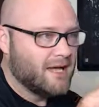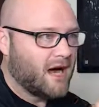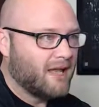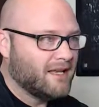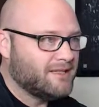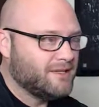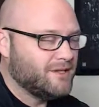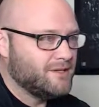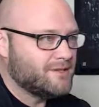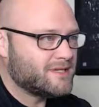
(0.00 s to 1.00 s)
I like to
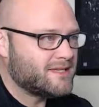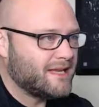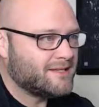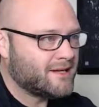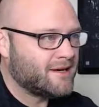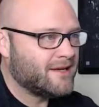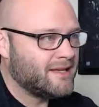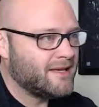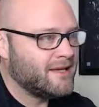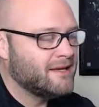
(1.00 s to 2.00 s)
use state
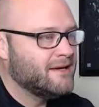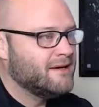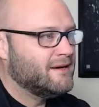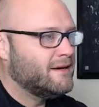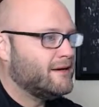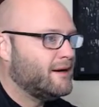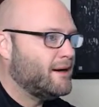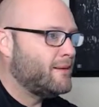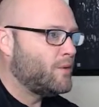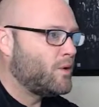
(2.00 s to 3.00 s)
targeting
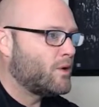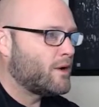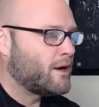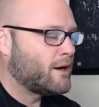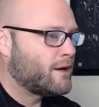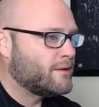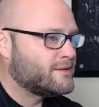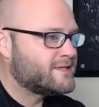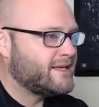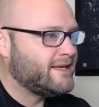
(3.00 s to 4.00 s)
or
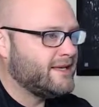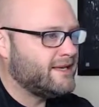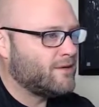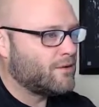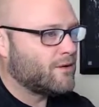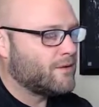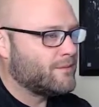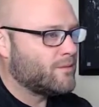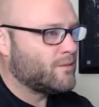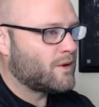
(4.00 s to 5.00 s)
city
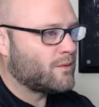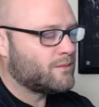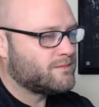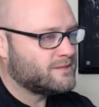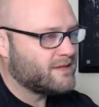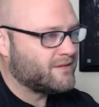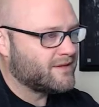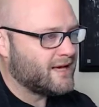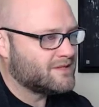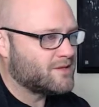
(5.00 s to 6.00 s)
or stuff like
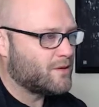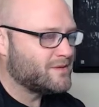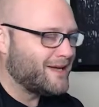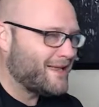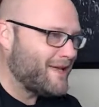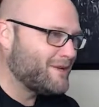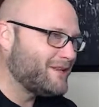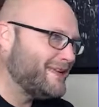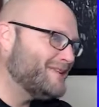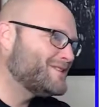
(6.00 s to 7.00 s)
that. So
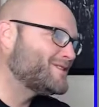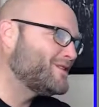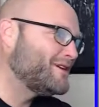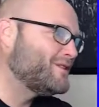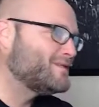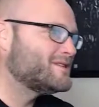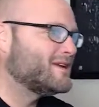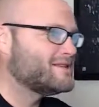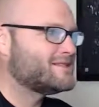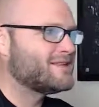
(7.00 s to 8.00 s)
dynamically inserting those
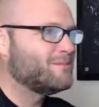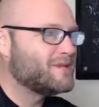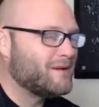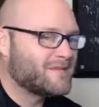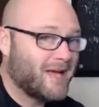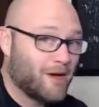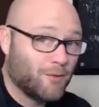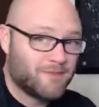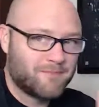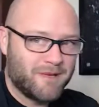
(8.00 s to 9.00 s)
things sometimes
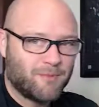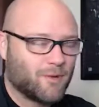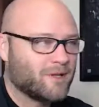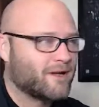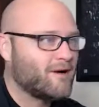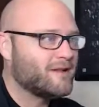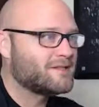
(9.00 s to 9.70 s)
helps people click on it.